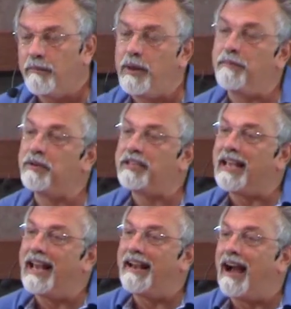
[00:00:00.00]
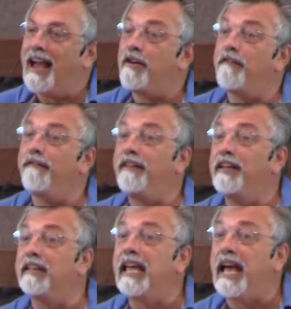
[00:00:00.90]
And people say, I don't
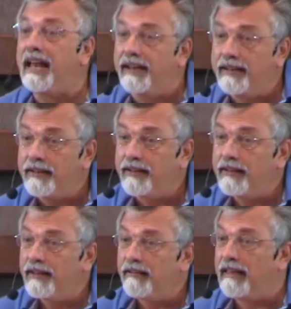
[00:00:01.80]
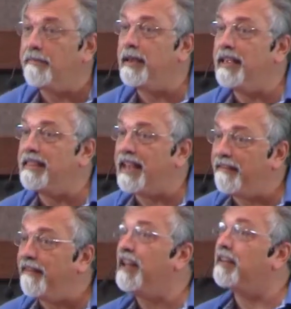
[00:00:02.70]
feel led. They mean they
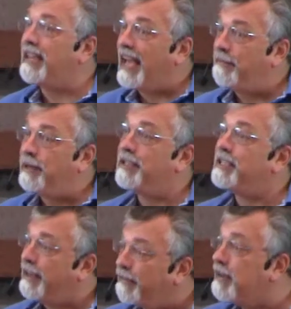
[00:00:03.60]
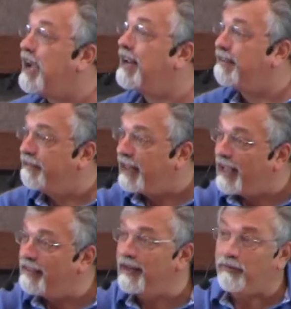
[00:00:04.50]
feel led, but it's a different kind of
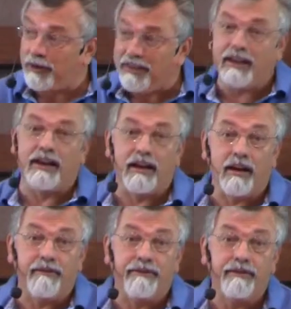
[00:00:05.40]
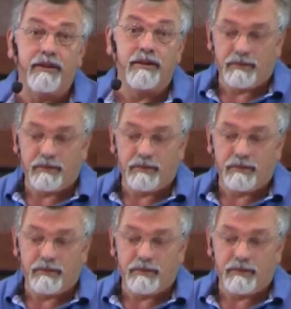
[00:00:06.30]
led than we're thinking of.